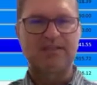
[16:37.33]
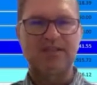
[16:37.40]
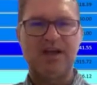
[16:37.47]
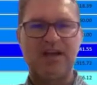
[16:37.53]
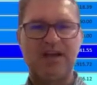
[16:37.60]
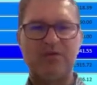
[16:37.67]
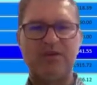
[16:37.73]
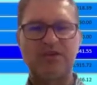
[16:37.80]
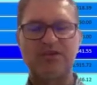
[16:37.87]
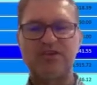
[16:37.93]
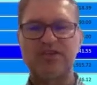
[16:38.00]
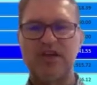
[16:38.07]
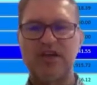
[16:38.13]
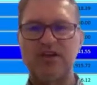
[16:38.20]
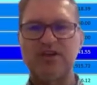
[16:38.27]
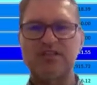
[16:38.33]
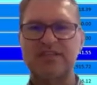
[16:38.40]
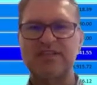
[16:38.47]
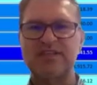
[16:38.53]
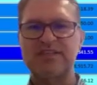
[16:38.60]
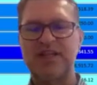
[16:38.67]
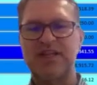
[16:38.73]
slide I want to show you is
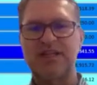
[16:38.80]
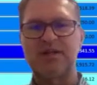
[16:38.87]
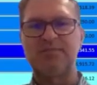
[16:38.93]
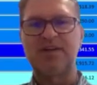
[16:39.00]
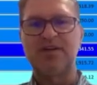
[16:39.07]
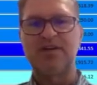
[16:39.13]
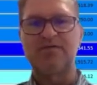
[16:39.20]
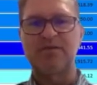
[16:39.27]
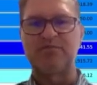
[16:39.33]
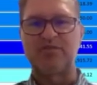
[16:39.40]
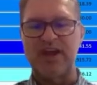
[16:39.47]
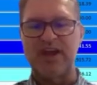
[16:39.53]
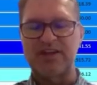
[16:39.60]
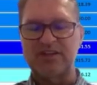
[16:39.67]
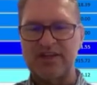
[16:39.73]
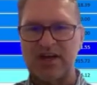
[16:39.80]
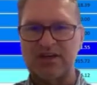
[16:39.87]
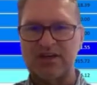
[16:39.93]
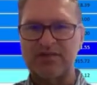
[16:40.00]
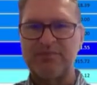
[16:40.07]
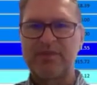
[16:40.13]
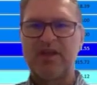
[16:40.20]
just a little bit of a
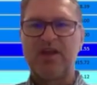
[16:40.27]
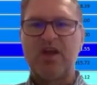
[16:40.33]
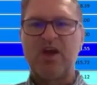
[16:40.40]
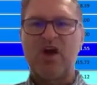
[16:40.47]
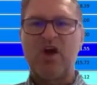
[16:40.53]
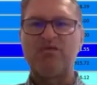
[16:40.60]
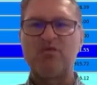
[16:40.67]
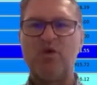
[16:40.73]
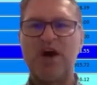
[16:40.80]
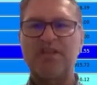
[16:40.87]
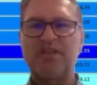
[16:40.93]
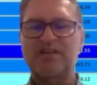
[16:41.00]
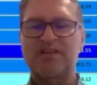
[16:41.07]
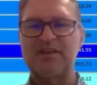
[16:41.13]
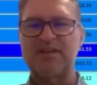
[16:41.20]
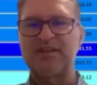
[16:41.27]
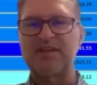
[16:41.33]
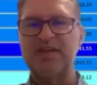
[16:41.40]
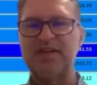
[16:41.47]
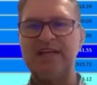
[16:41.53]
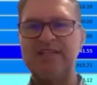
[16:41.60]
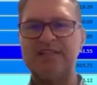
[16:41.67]
breakdown of what
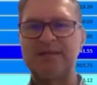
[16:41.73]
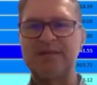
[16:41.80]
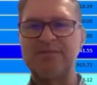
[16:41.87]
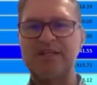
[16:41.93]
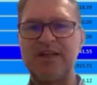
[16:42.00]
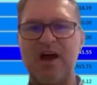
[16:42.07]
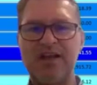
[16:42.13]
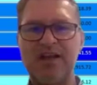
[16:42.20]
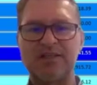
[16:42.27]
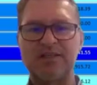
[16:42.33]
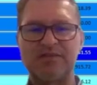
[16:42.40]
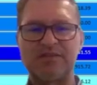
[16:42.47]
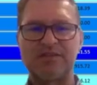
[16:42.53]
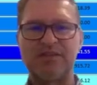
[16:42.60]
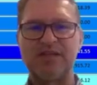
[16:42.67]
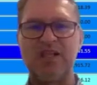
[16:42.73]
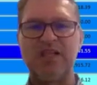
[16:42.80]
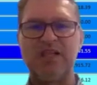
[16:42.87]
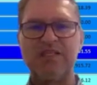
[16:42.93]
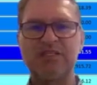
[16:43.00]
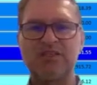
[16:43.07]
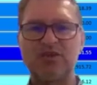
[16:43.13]
the estimate items, the
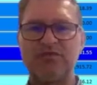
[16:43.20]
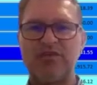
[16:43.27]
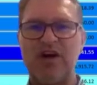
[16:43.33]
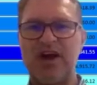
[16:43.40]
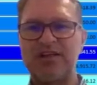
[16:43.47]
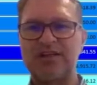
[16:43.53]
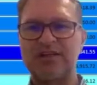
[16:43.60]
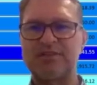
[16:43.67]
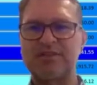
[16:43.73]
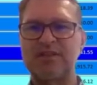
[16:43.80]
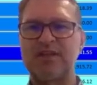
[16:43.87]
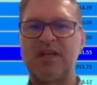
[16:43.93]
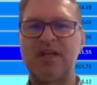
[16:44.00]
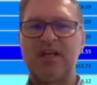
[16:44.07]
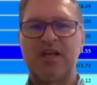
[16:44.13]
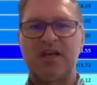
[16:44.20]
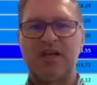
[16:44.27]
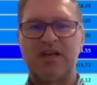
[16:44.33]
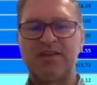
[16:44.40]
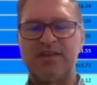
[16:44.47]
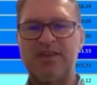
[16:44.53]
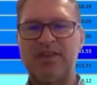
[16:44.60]
list of items
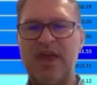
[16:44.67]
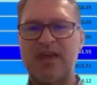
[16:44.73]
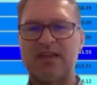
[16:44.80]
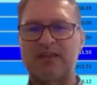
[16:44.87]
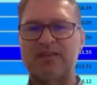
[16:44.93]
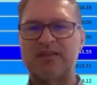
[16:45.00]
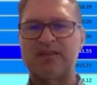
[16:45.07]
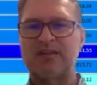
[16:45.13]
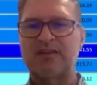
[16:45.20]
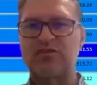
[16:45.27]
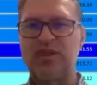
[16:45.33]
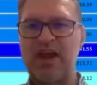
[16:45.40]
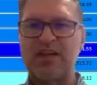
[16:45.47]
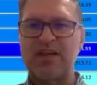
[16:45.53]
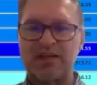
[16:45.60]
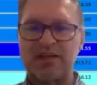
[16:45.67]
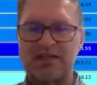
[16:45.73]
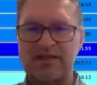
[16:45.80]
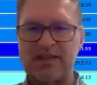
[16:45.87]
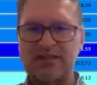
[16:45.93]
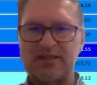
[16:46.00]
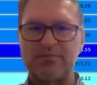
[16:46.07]
that create
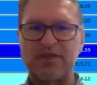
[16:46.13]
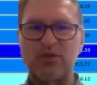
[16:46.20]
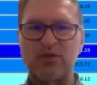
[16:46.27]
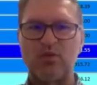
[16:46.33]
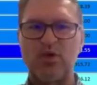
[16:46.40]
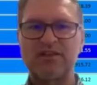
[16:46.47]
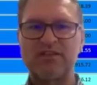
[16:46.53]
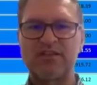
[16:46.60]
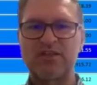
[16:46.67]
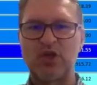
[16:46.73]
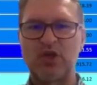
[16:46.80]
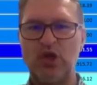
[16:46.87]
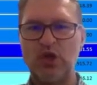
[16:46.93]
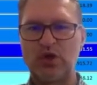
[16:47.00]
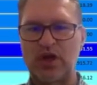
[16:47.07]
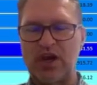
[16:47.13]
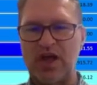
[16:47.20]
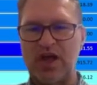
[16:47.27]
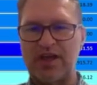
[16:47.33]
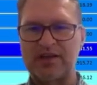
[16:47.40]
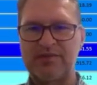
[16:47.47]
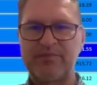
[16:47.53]
this estimate. What does it look
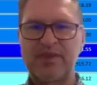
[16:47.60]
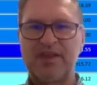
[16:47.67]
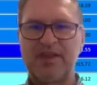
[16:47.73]
like?